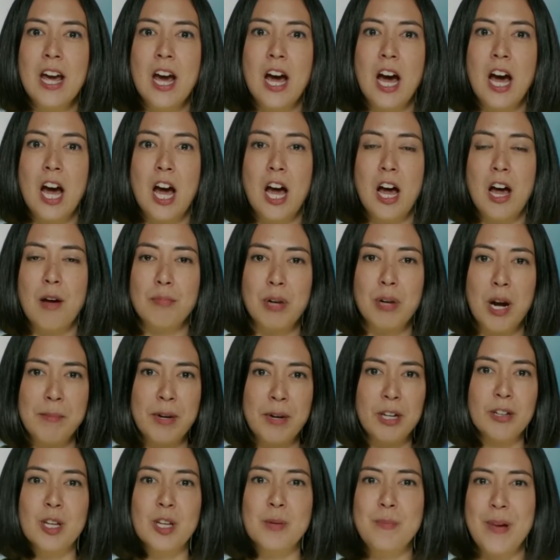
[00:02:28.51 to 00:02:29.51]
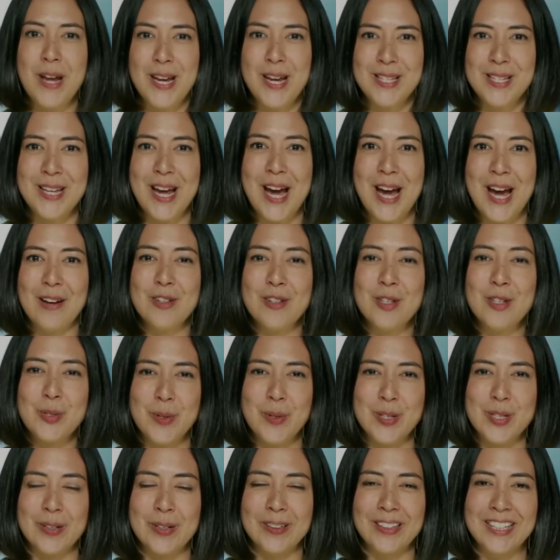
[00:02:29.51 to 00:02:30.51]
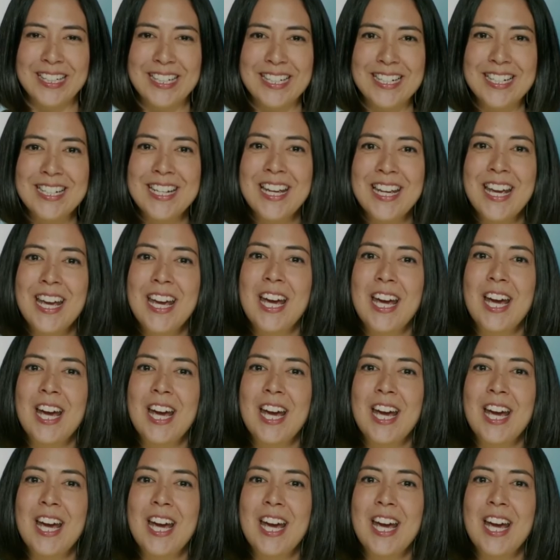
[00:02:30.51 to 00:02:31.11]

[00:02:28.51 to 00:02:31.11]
primarily based out of Switzerland,